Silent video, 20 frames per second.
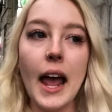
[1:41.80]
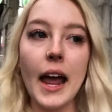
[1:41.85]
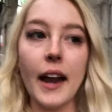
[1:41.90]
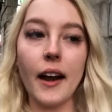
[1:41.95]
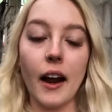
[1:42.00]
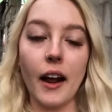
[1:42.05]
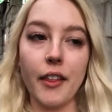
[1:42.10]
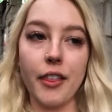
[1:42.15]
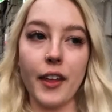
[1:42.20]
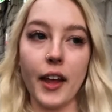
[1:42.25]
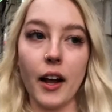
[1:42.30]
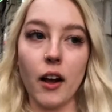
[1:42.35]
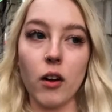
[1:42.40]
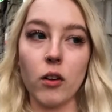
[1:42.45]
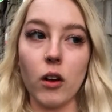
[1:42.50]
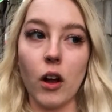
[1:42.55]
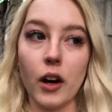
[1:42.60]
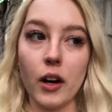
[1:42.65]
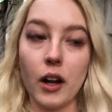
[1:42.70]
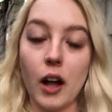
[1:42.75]
and I think
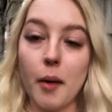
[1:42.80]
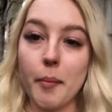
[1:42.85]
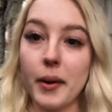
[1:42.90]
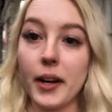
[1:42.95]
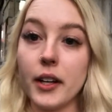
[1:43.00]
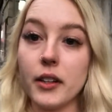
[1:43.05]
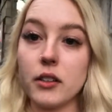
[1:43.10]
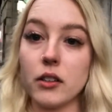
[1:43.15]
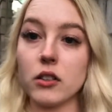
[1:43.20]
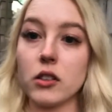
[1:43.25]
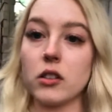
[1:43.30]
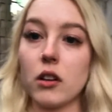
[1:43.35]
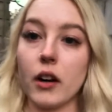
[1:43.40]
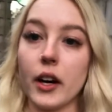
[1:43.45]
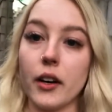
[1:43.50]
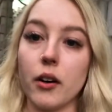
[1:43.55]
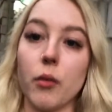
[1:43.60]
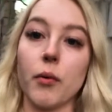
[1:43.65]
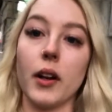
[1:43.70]
a lot of companies are starting